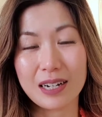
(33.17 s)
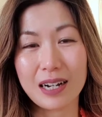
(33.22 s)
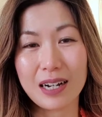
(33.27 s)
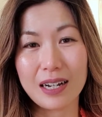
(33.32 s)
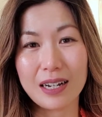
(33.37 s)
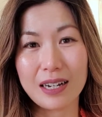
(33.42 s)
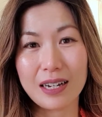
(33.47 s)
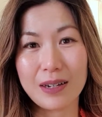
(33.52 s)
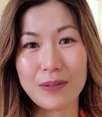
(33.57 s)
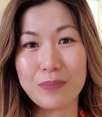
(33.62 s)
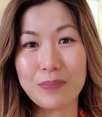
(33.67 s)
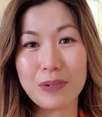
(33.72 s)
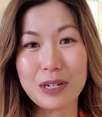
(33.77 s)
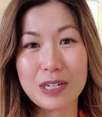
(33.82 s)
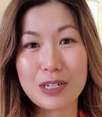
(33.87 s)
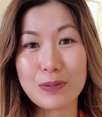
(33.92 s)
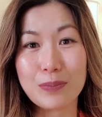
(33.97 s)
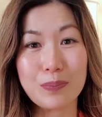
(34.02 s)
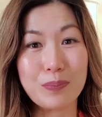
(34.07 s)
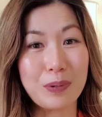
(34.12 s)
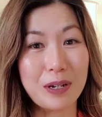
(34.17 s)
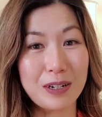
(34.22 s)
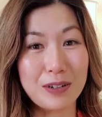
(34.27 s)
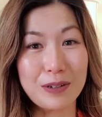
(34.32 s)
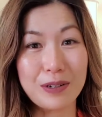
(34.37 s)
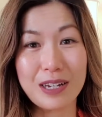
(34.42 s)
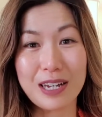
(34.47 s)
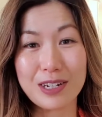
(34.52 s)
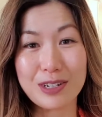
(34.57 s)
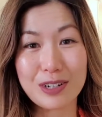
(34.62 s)
I am much better
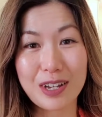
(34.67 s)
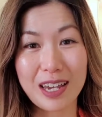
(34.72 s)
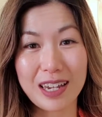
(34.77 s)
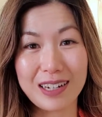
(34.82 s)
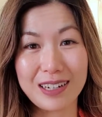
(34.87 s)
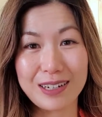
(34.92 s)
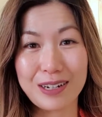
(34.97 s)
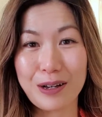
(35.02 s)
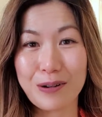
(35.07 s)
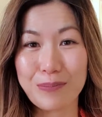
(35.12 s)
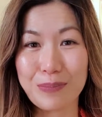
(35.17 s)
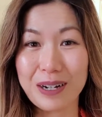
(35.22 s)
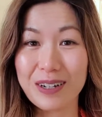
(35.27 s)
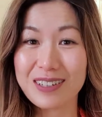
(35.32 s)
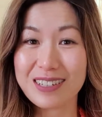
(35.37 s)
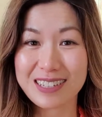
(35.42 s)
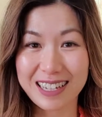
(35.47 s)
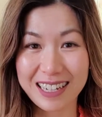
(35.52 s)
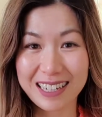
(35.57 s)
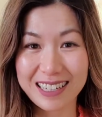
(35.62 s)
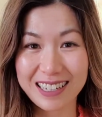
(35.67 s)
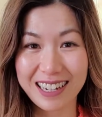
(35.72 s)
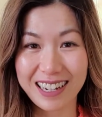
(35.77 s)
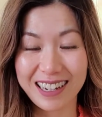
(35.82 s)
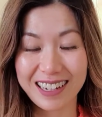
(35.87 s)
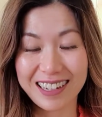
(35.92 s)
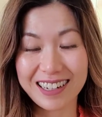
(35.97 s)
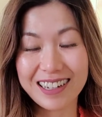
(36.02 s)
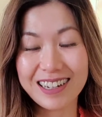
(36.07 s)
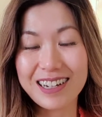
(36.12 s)
educated about
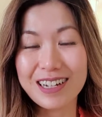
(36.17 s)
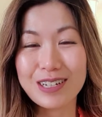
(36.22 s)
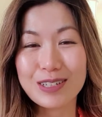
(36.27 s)
skincare.